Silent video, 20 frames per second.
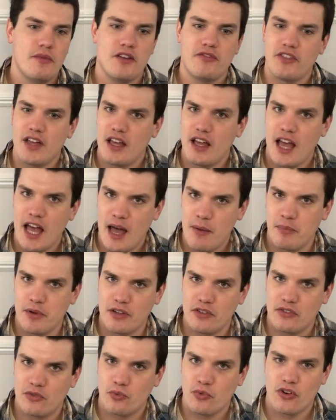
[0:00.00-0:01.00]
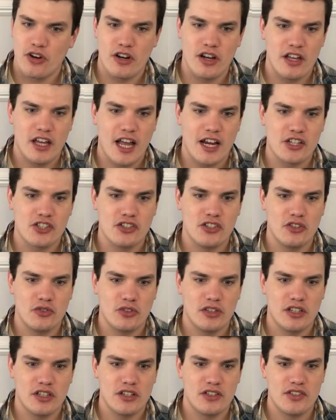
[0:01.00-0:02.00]
that happens, we're actually
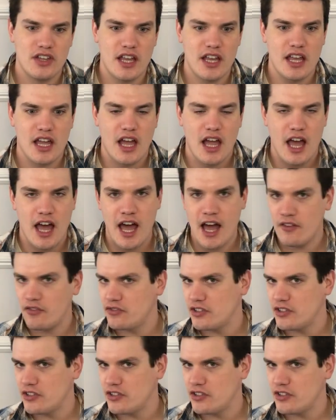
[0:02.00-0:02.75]
only going to take half